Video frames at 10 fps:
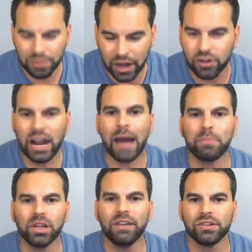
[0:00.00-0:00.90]
They are not
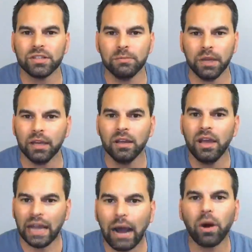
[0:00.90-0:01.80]
believers in me.
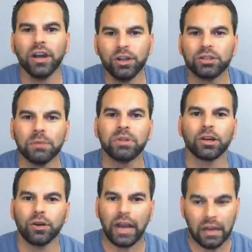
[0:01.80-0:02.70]
And I want to do
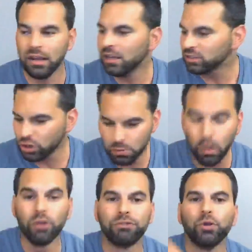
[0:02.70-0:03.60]
something great. So you
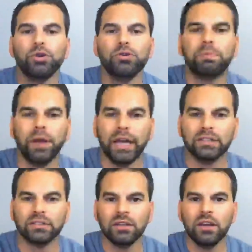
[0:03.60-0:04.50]
move to a new
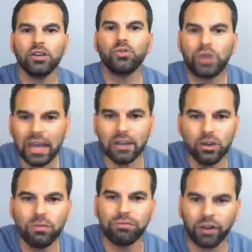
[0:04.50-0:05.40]
place. You get
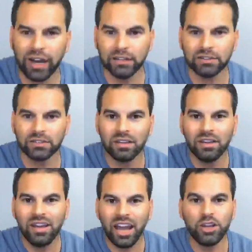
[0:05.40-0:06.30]
new friends.
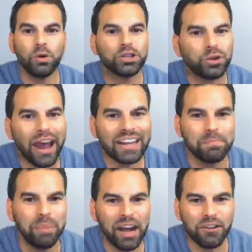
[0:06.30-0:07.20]
And you
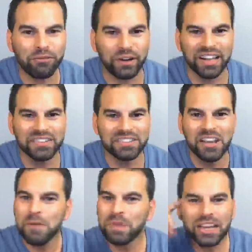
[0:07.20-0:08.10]
attract better friends
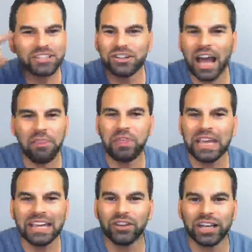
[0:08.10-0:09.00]
because you're not
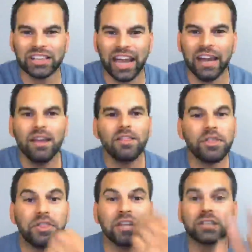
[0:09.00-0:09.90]
thinking like that.
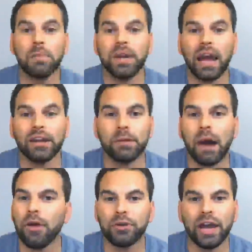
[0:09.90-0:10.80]
The things coming out of your
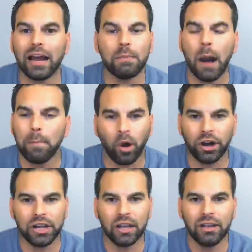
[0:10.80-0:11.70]
mouth are not about
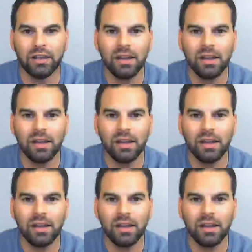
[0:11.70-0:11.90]
partying.